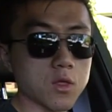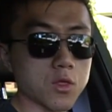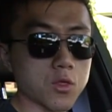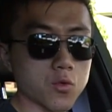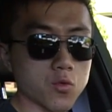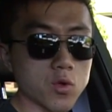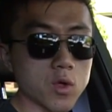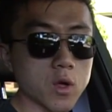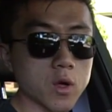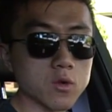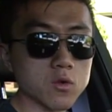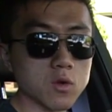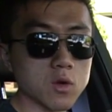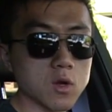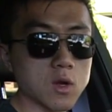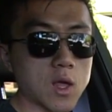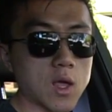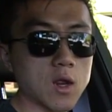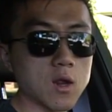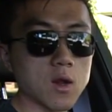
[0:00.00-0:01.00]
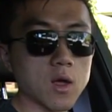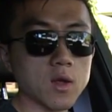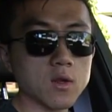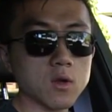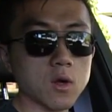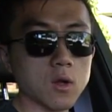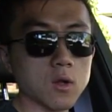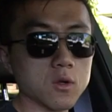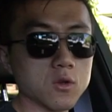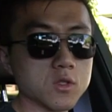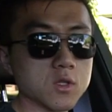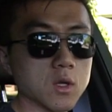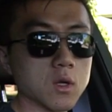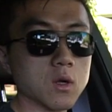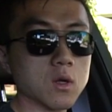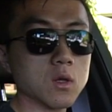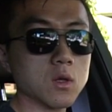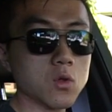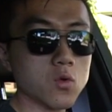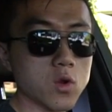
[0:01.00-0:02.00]
$389
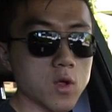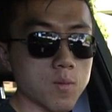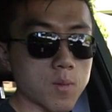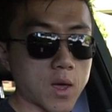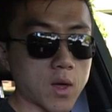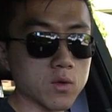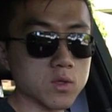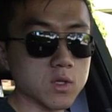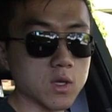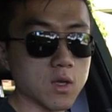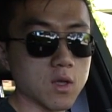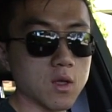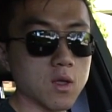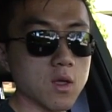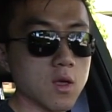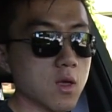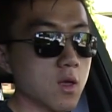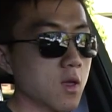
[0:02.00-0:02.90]
including mounting,